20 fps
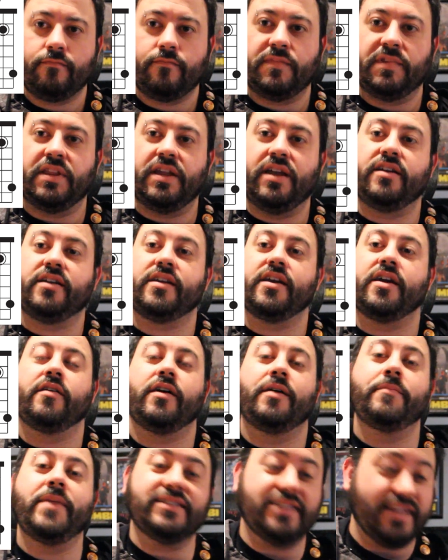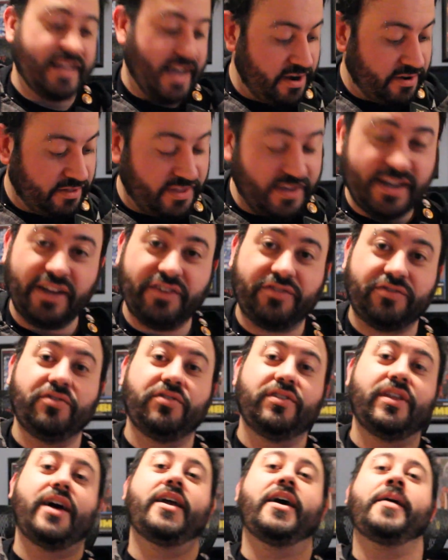There you go. Amazing. I don't think I
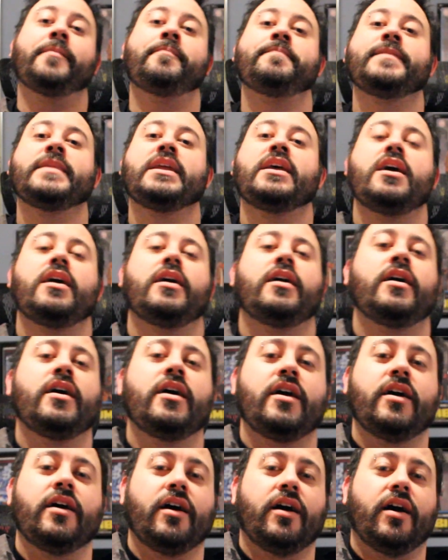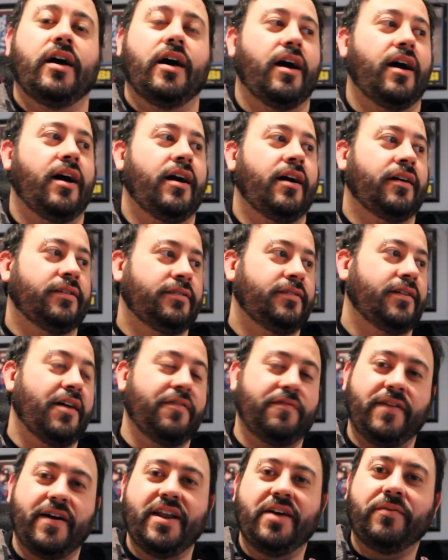screwed that up.
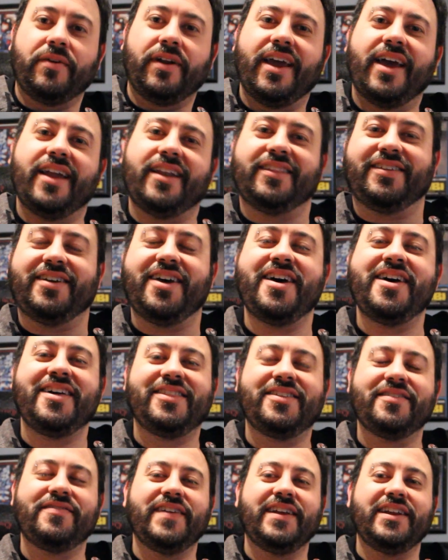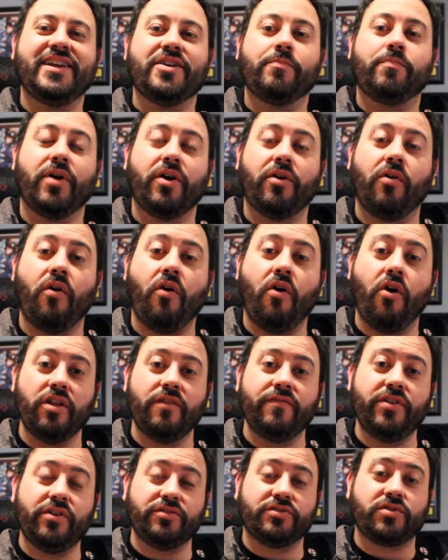I'll find out when I edit the video. But all
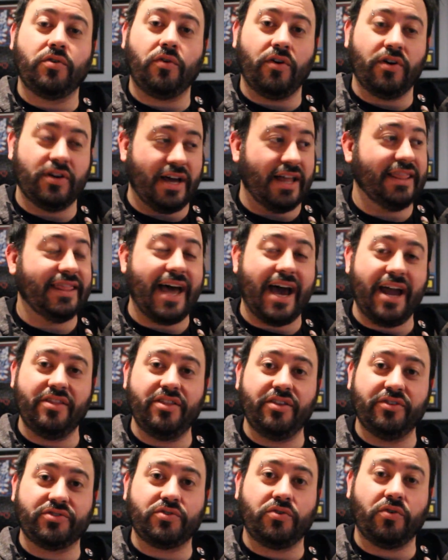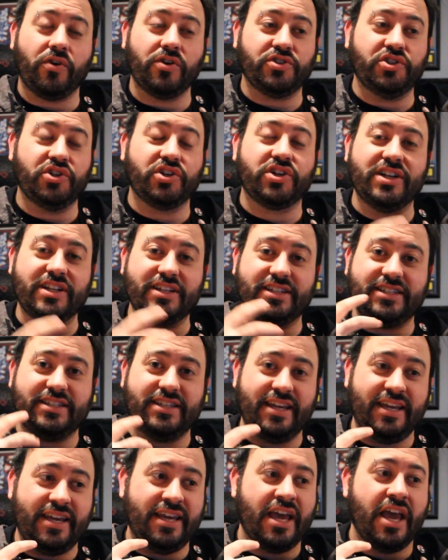of those chords, a lot of those chords, you're going to
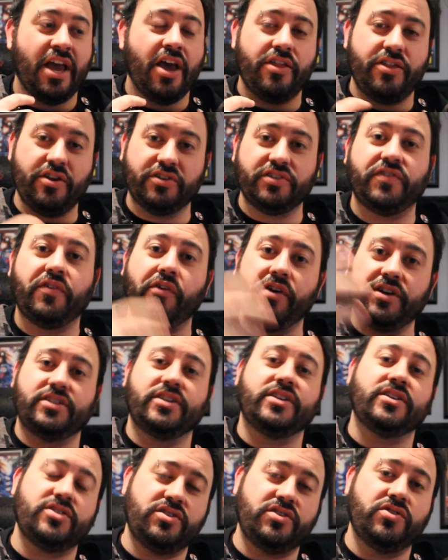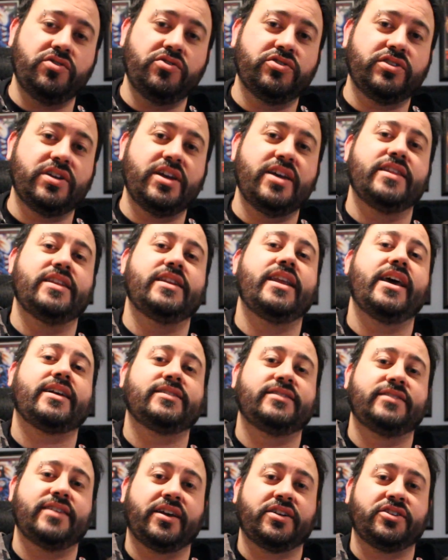see those voicings used in the
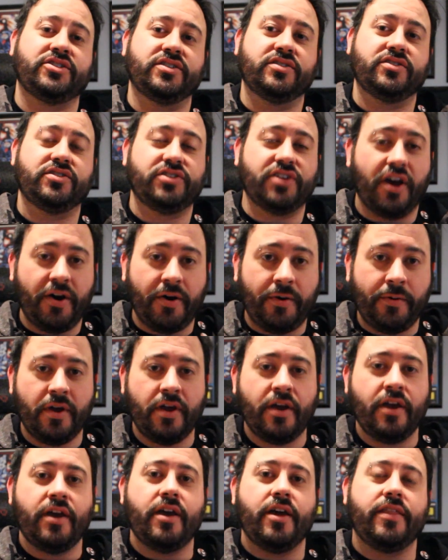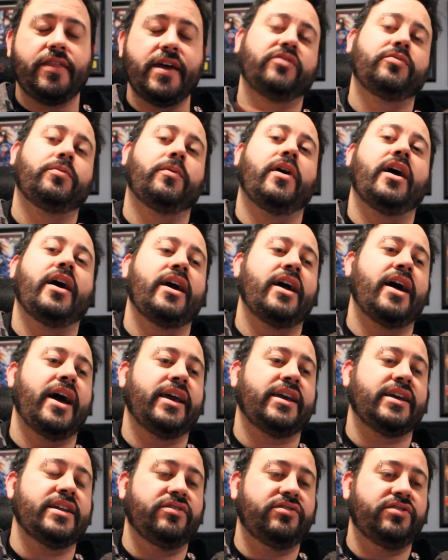next section. So that's why I
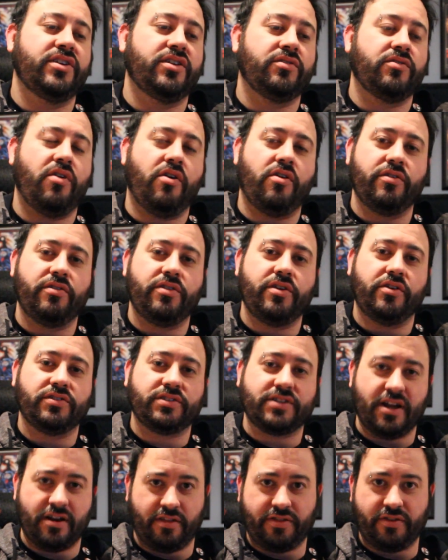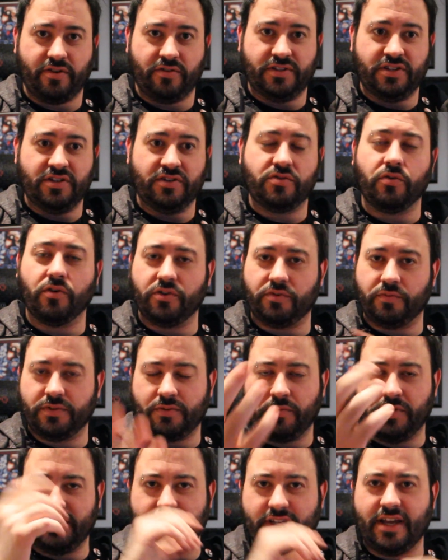consider all of those kind of 13 chords, which
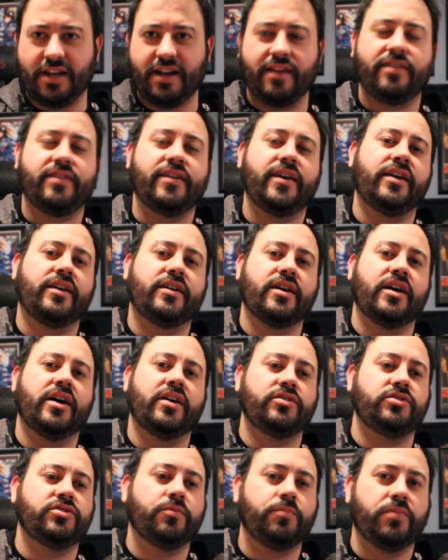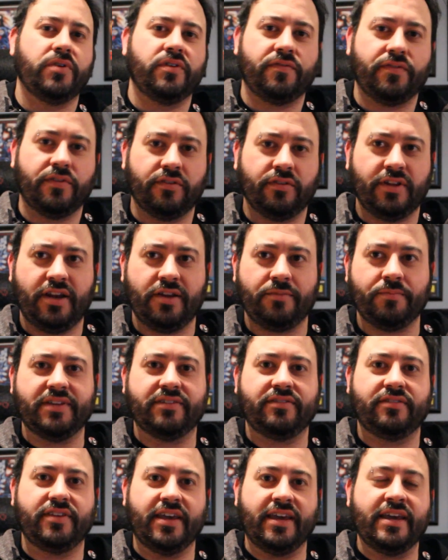once again I thank Joe Britton for letting me
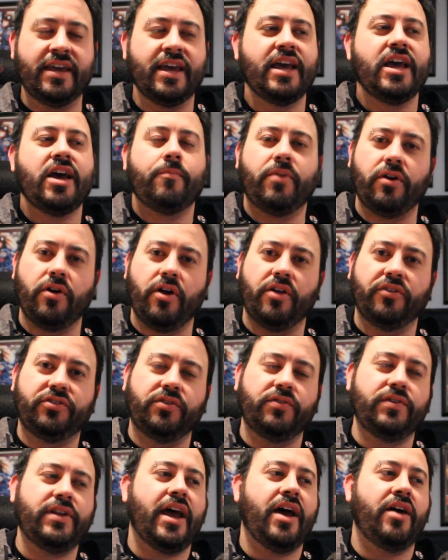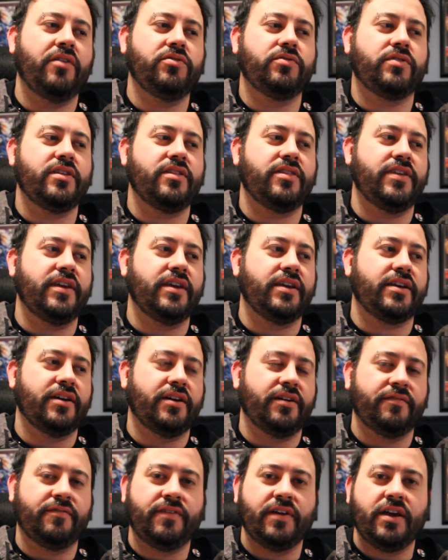see. But also now you can think
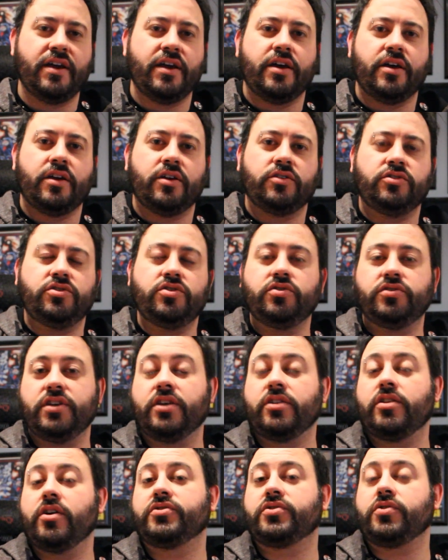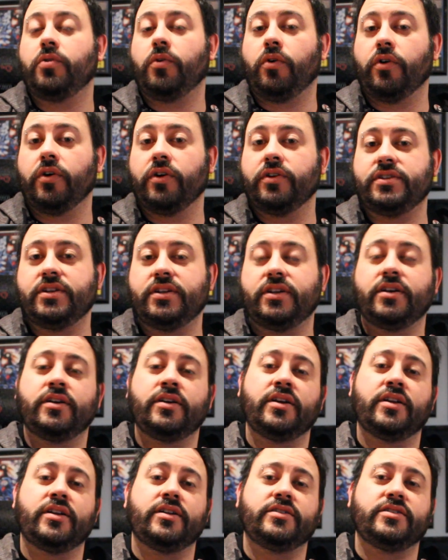of using those chords in
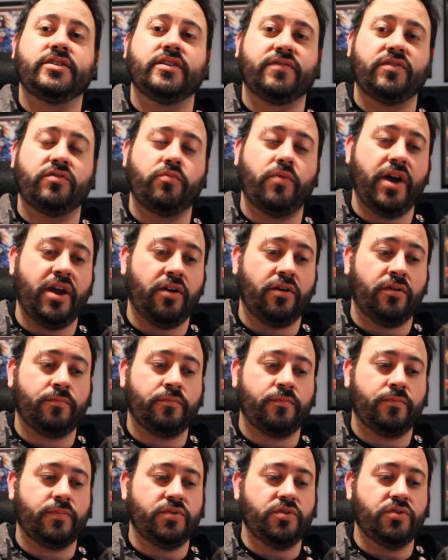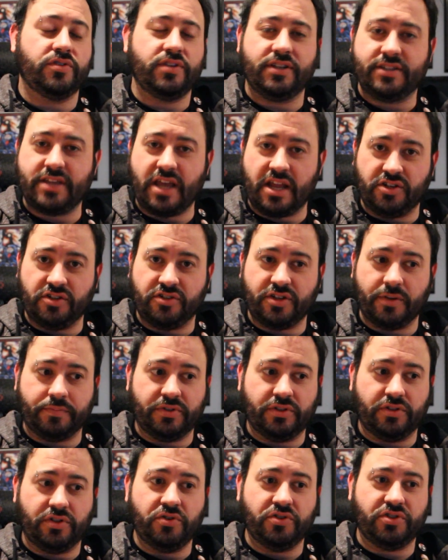a different way, or using tension
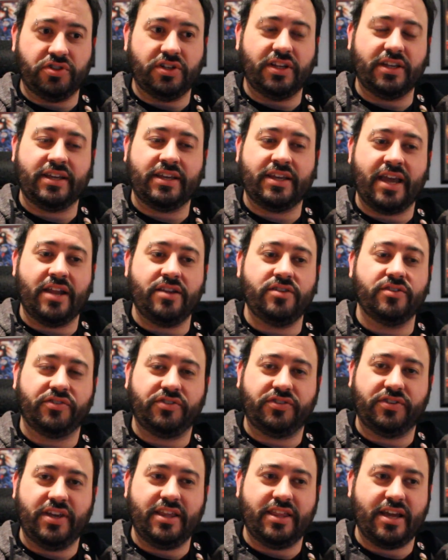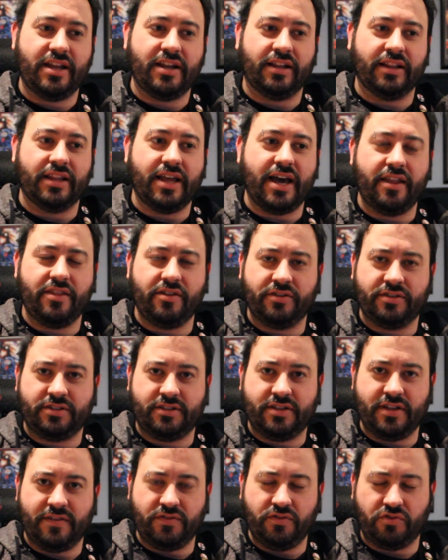substitution, and you'll see that a lot of those,
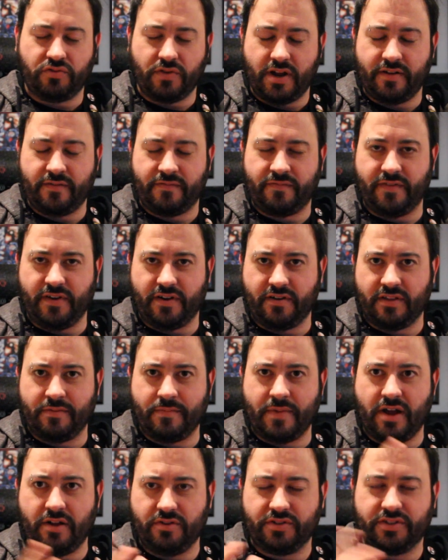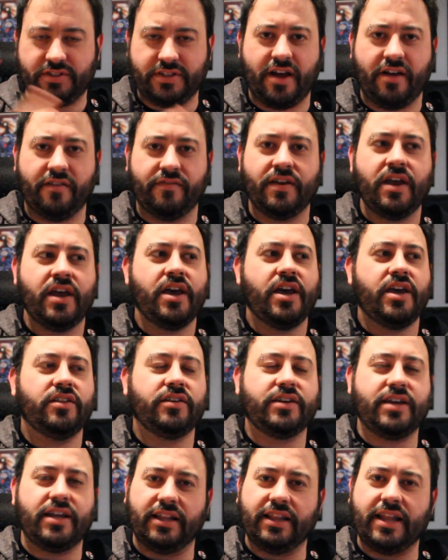if you try to figure them out yourself, you'll
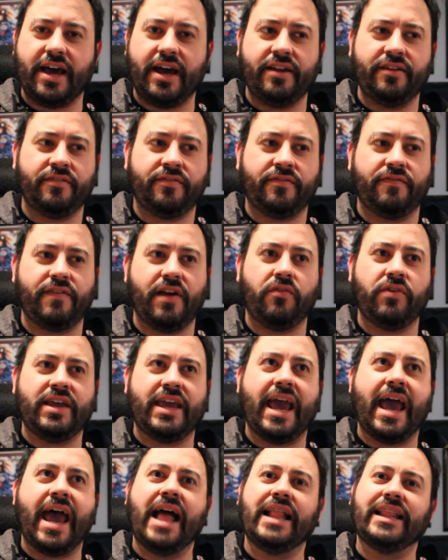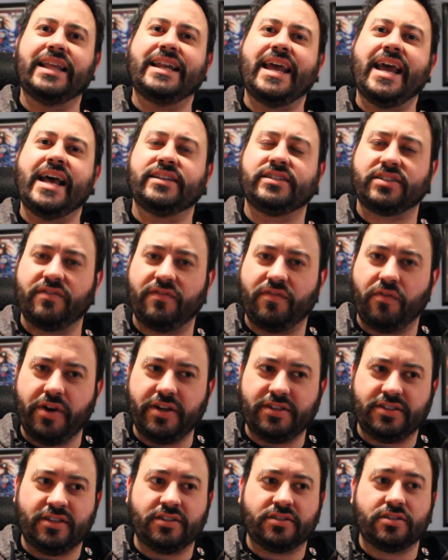get a lot of very Allan-esque
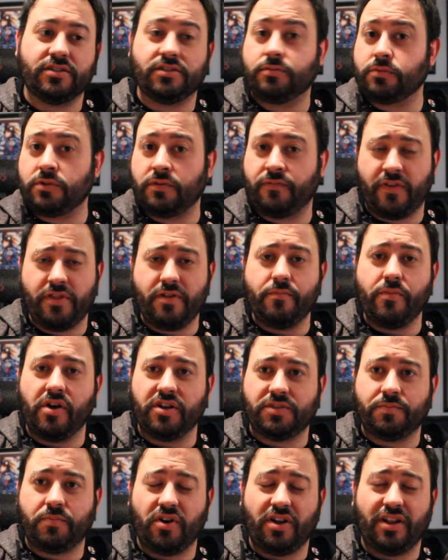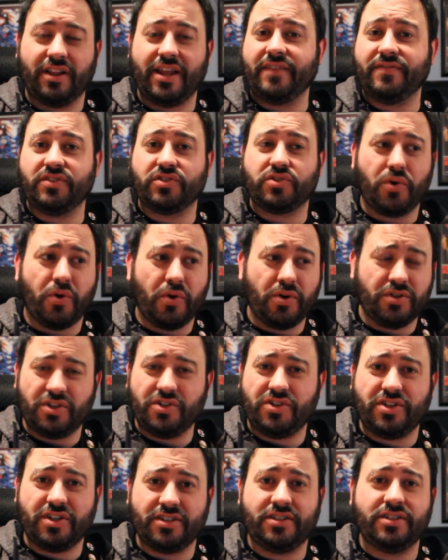voicings, because for the most part a lot of his chords are
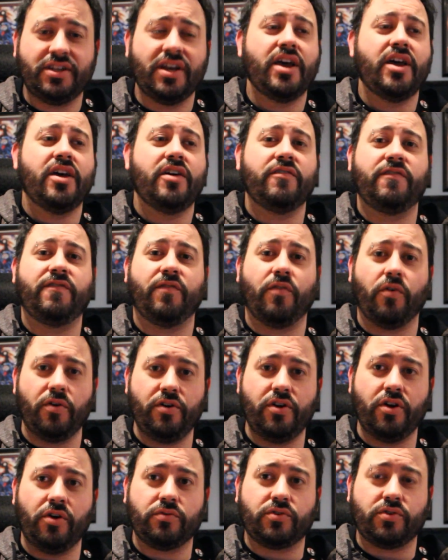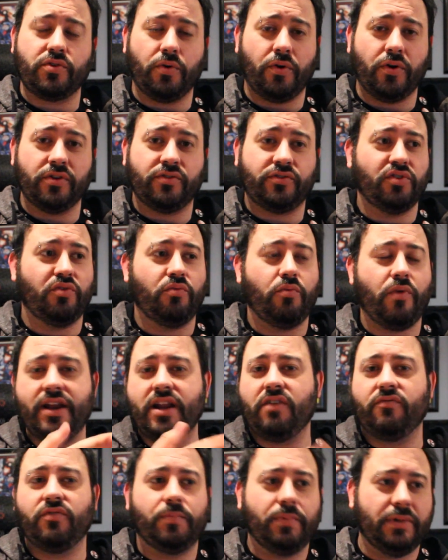just 4-note chords, so why
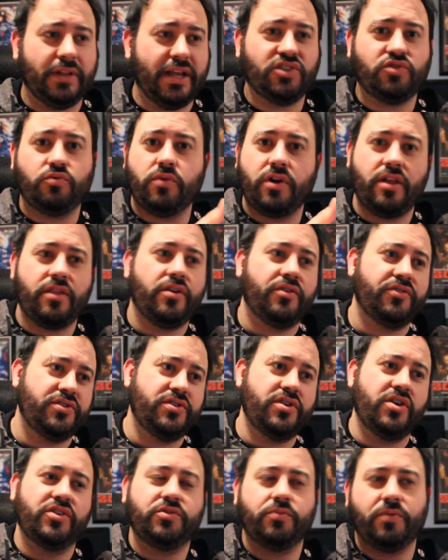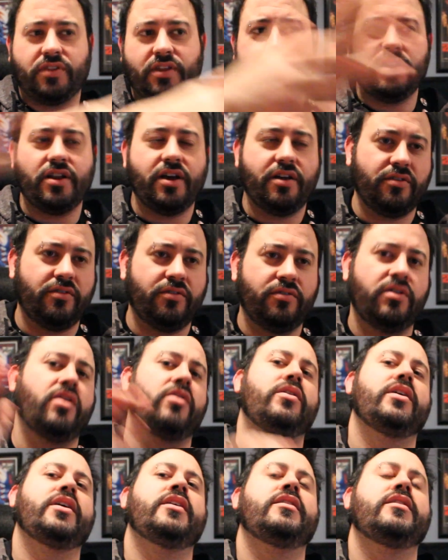not replace one of those notes with another
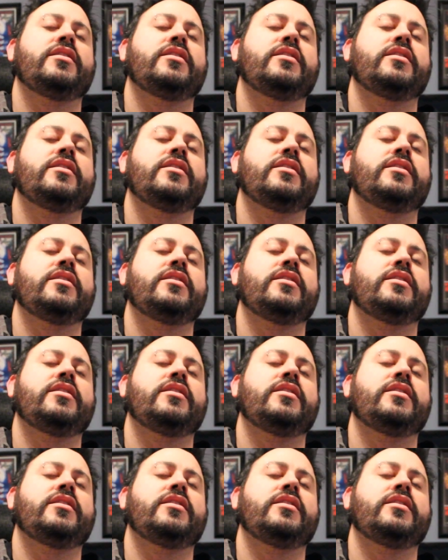note in